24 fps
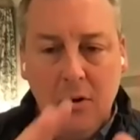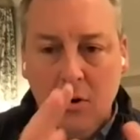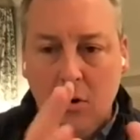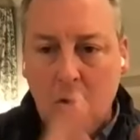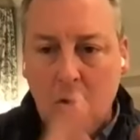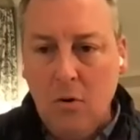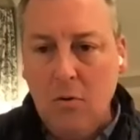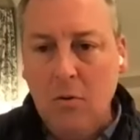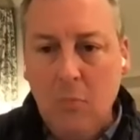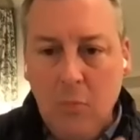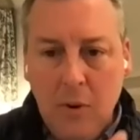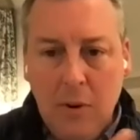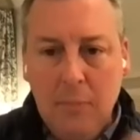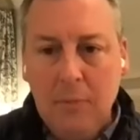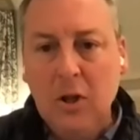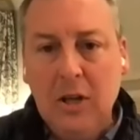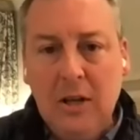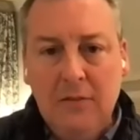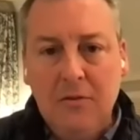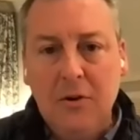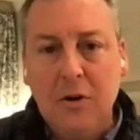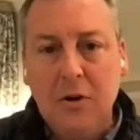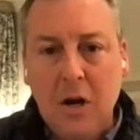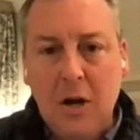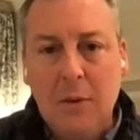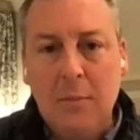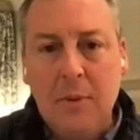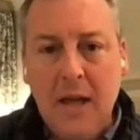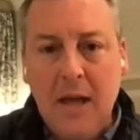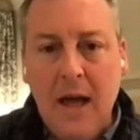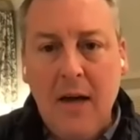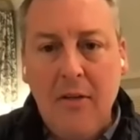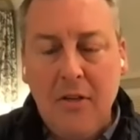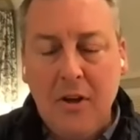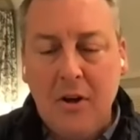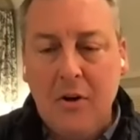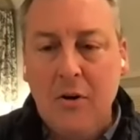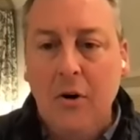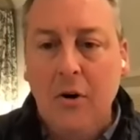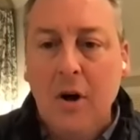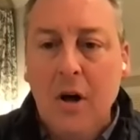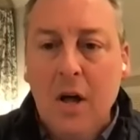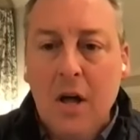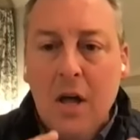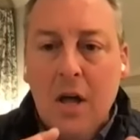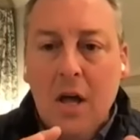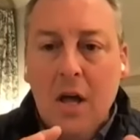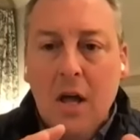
You're, yeah. we believe you're going to be ethical.